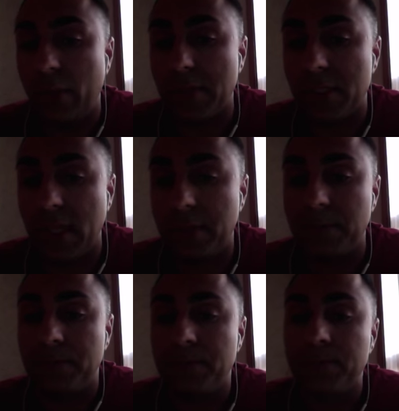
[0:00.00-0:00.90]
website.
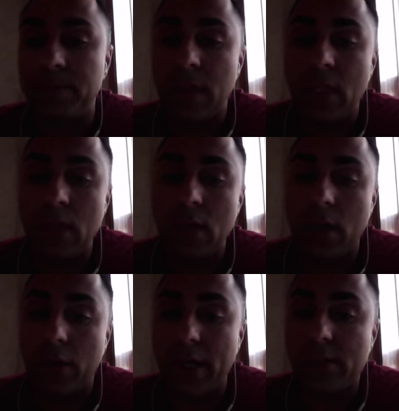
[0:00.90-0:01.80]

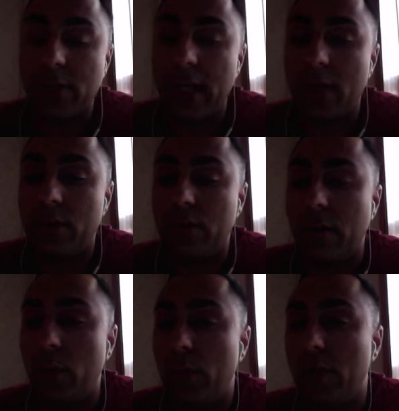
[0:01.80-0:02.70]
Okay, so now
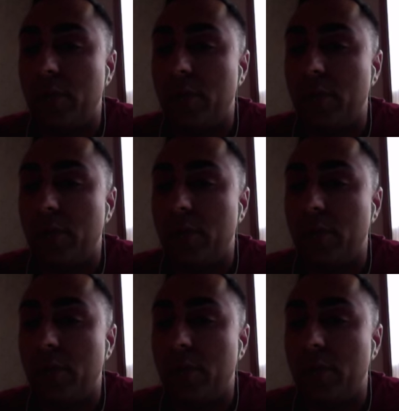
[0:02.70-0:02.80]
when you